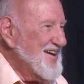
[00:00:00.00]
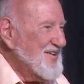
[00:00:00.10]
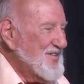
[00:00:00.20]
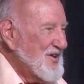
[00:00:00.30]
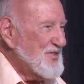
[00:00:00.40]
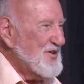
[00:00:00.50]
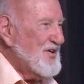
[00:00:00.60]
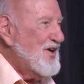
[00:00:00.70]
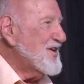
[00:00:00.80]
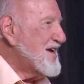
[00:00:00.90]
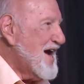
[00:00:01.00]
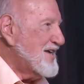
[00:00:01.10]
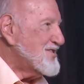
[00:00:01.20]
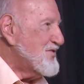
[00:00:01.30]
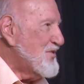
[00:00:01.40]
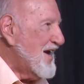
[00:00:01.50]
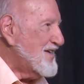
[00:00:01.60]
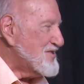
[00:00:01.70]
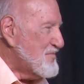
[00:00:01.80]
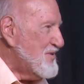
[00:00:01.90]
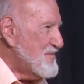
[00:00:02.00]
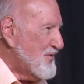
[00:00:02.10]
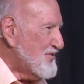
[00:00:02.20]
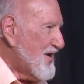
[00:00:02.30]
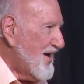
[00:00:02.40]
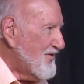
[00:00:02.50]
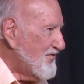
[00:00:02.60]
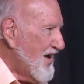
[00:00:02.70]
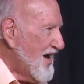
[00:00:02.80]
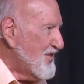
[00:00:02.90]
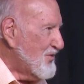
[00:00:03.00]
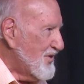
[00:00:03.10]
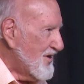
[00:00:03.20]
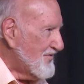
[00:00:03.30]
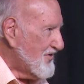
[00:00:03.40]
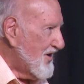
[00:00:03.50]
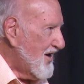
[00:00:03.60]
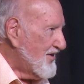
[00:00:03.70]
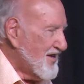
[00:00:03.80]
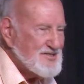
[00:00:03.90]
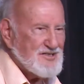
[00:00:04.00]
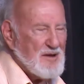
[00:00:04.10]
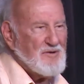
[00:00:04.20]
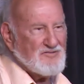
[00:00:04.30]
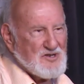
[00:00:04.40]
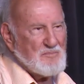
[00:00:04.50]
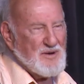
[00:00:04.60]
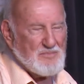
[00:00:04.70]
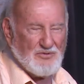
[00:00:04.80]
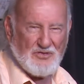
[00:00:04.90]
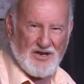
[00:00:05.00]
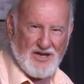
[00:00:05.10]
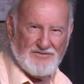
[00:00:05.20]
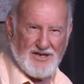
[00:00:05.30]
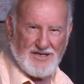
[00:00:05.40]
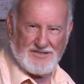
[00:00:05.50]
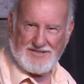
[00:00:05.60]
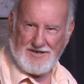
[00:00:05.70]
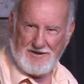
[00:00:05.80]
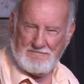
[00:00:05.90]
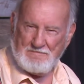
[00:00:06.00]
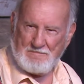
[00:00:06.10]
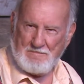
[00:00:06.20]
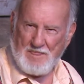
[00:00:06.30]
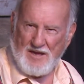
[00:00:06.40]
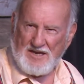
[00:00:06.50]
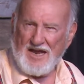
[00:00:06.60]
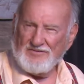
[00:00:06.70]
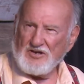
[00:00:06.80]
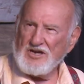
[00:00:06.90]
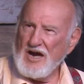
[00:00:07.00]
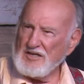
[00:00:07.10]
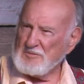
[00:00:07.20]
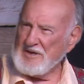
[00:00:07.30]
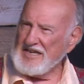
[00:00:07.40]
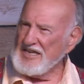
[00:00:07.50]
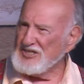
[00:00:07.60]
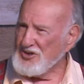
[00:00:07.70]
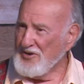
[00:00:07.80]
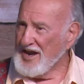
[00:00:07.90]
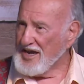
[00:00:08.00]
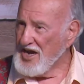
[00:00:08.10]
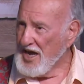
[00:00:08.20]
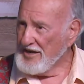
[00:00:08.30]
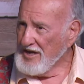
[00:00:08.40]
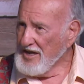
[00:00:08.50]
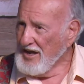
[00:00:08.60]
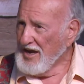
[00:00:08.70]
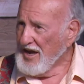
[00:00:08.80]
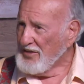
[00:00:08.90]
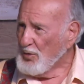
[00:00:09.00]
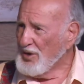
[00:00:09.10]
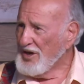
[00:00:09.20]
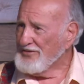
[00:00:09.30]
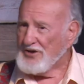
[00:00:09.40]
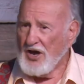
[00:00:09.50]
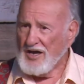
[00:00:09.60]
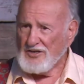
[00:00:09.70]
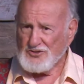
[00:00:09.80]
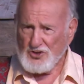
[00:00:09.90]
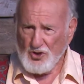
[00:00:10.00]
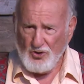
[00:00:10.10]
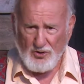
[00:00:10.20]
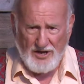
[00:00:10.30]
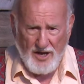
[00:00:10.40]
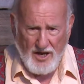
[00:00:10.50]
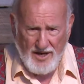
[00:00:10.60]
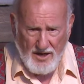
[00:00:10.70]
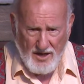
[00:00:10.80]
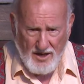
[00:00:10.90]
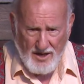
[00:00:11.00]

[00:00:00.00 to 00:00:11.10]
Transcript: You know, there are all kinds of ways that people try to find the will of God. Some people think of it as kind of a cosmic Easter egg hunt, and the will of God is the golden egg